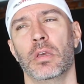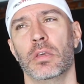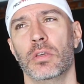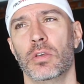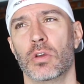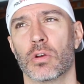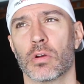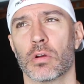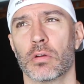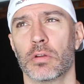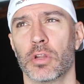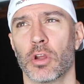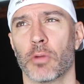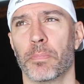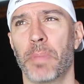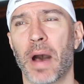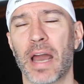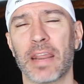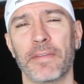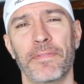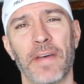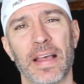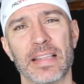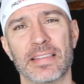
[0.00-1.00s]
Your
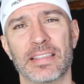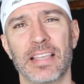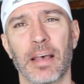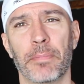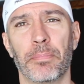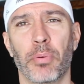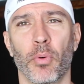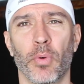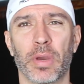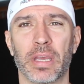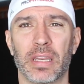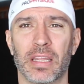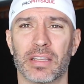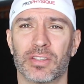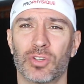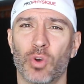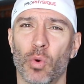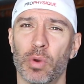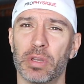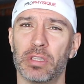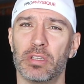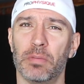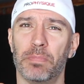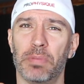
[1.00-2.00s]
body fat set point is
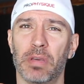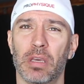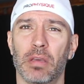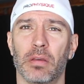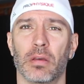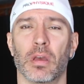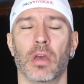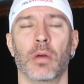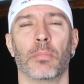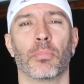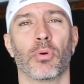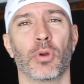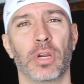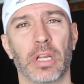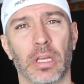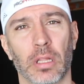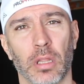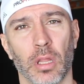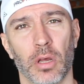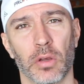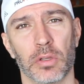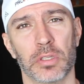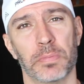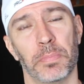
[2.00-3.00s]
going to be pretty
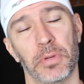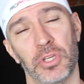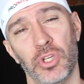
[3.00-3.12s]
close,